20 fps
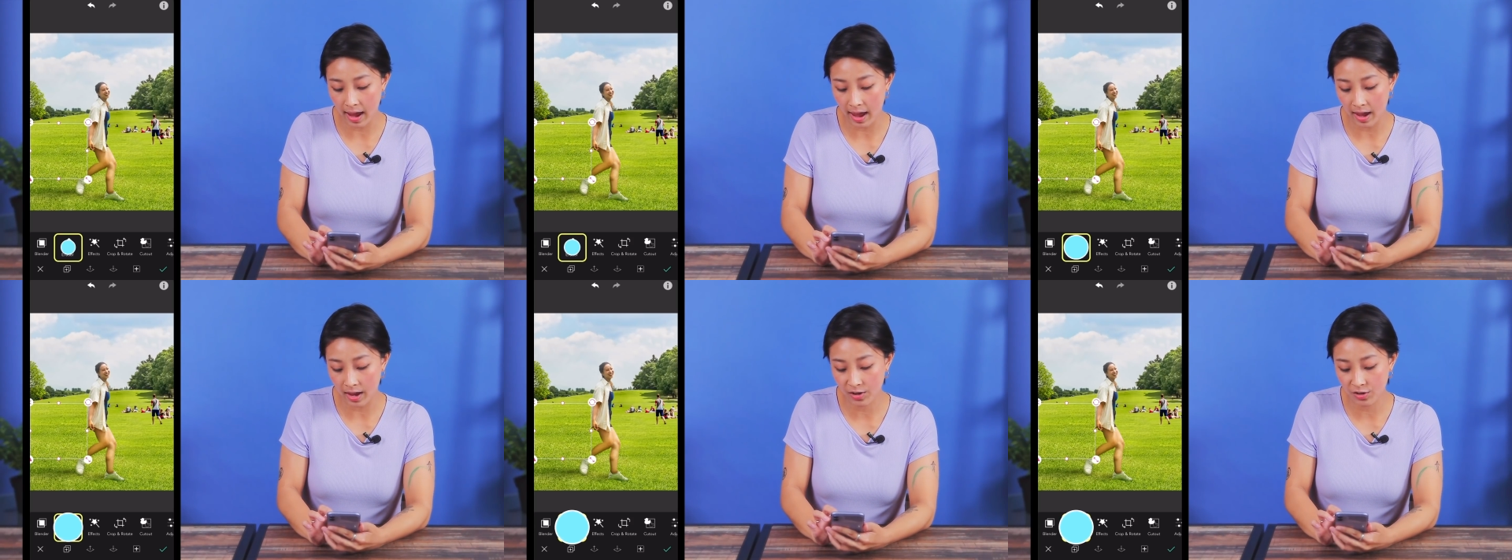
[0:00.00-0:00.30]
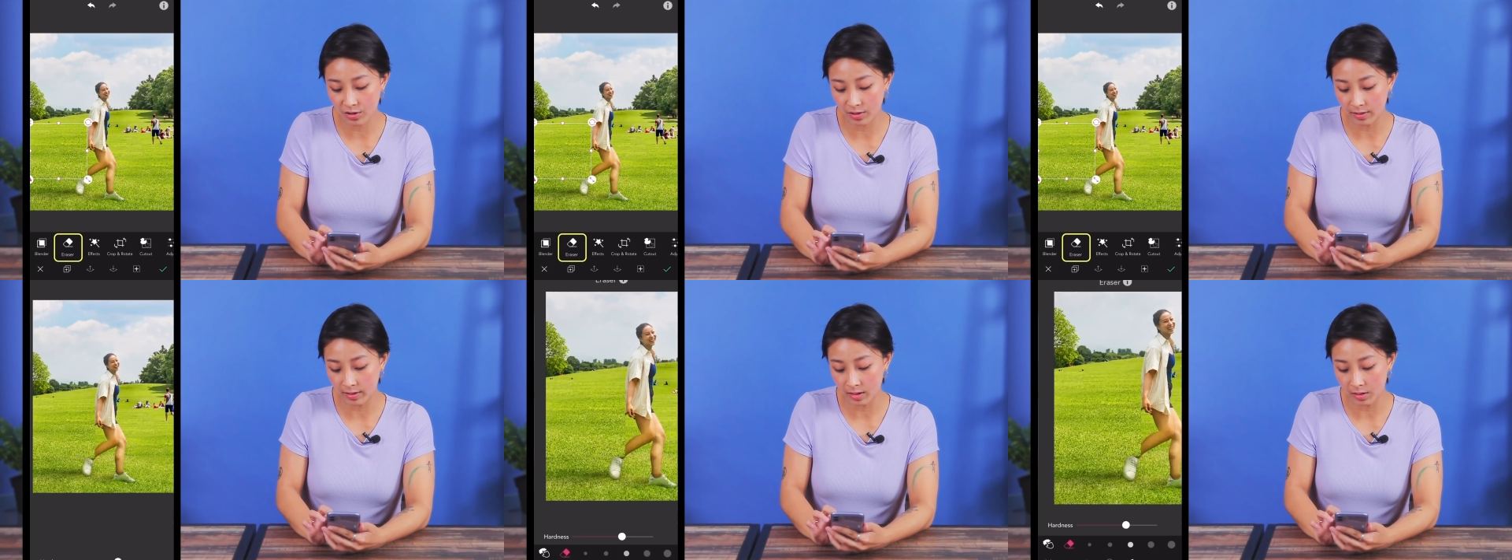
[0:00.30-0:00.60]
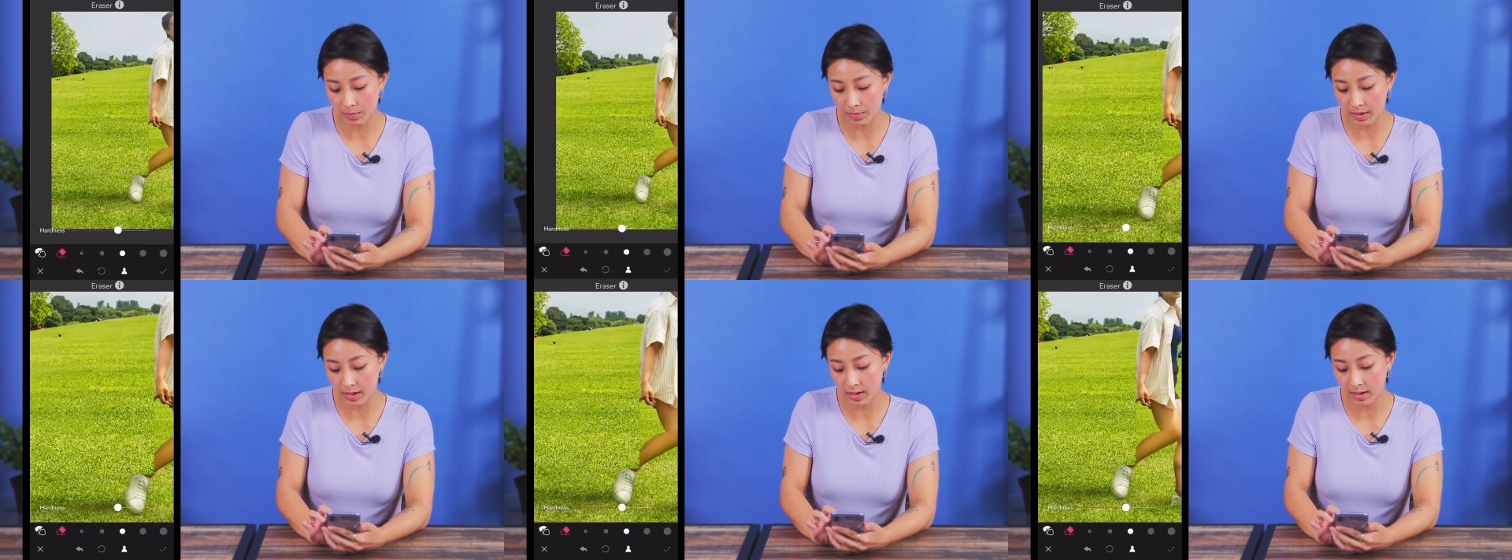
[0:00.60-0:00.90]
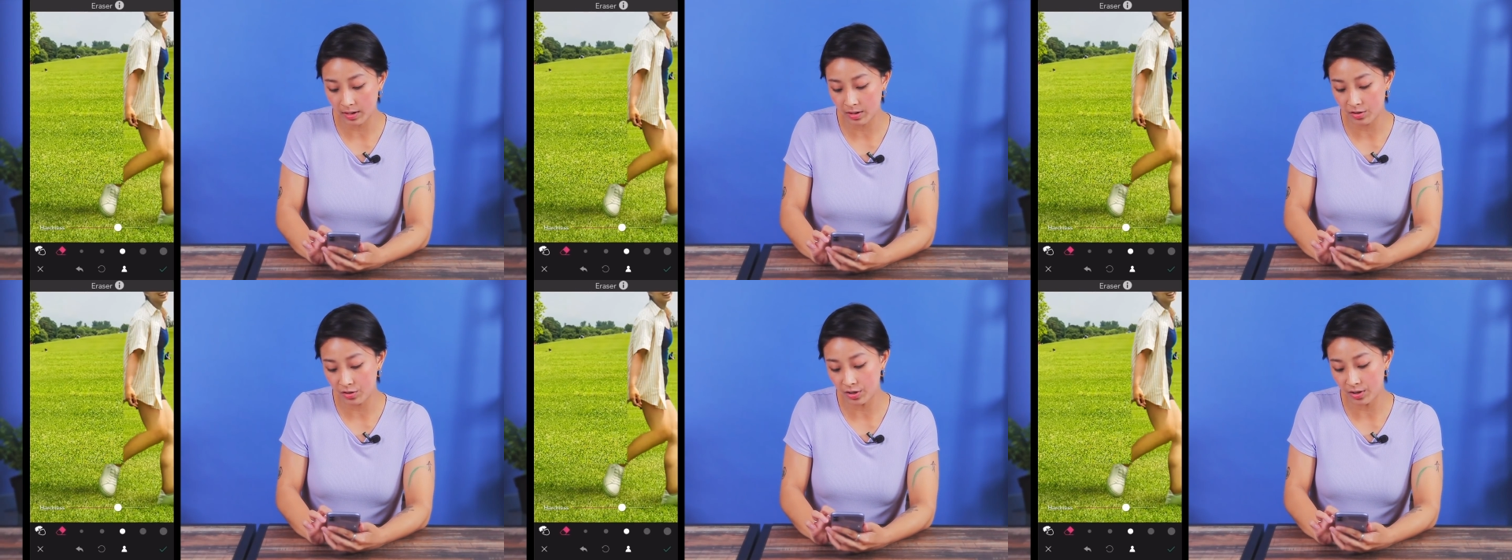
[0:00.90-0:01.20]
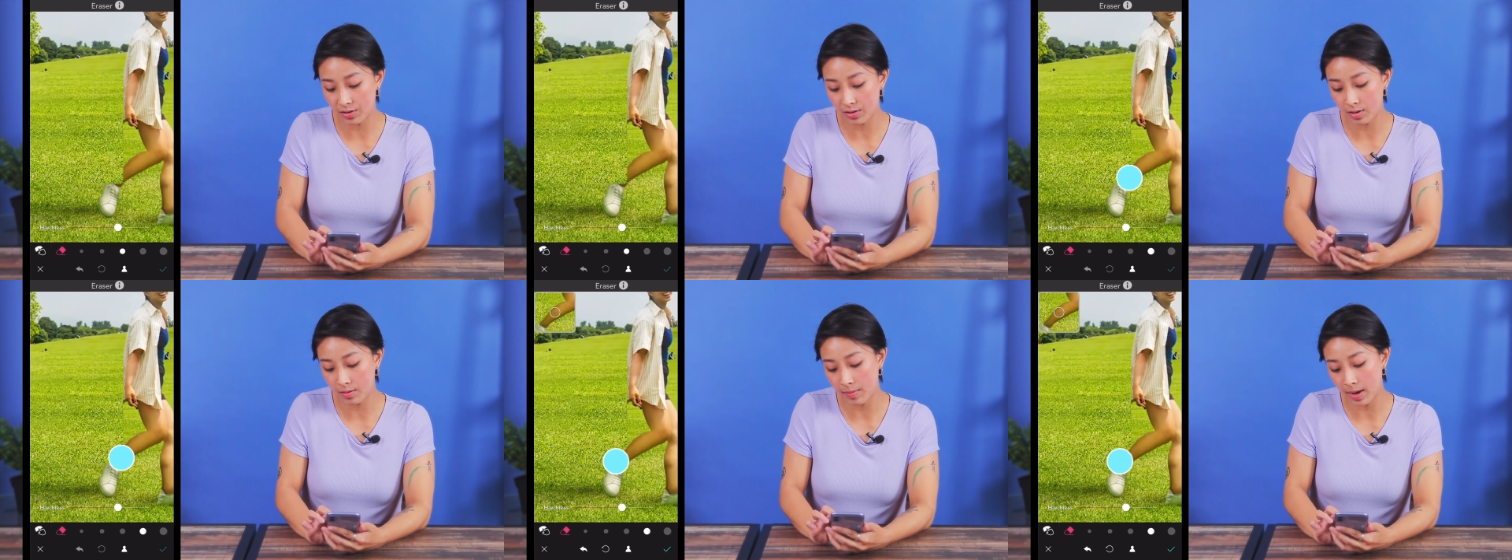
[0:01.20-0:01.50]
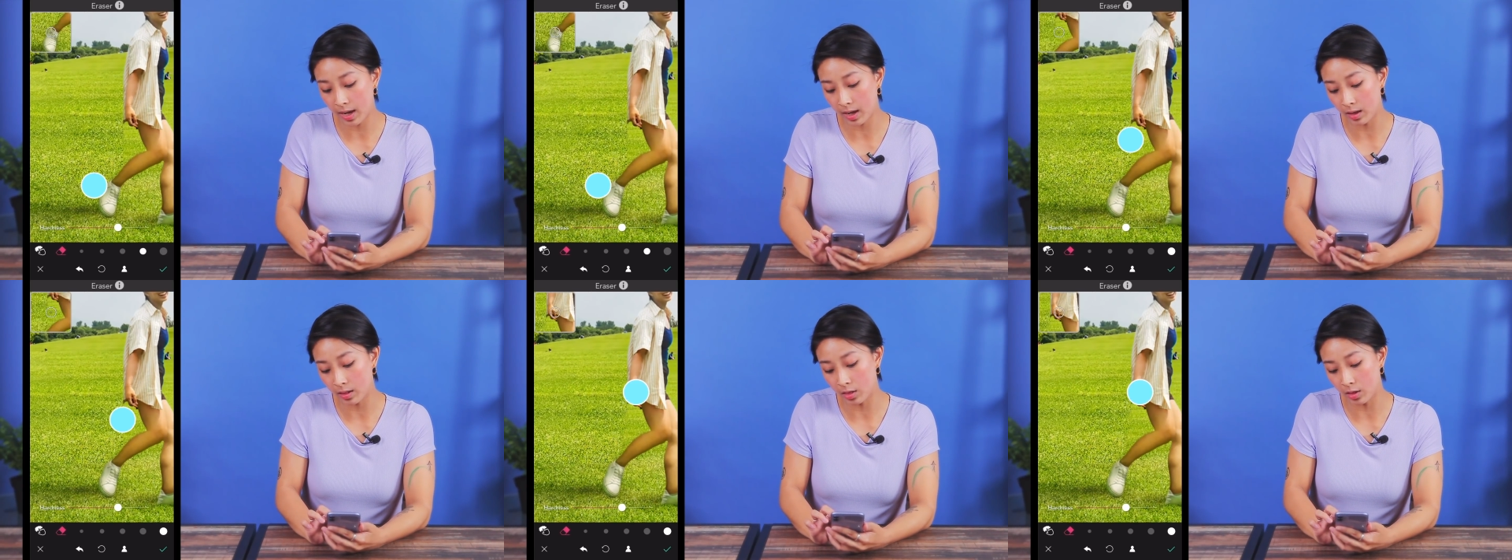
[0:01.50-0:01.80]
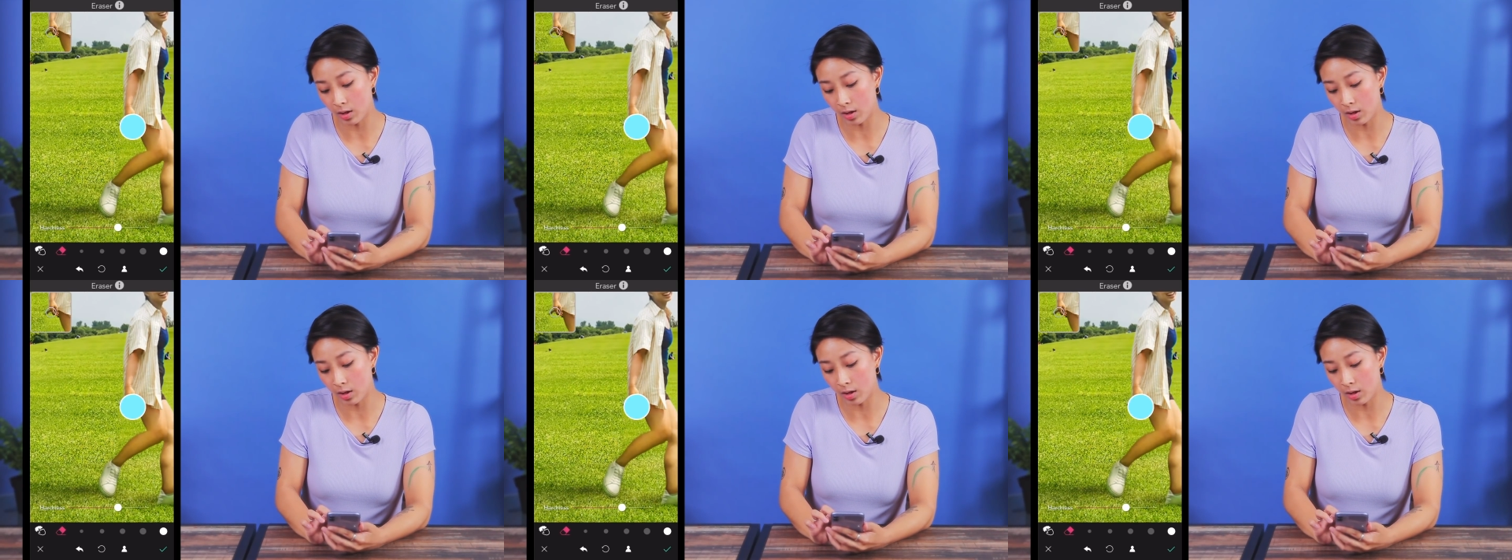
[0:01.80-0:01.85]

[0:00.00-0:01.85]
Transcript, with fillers: edge a little bit just to make it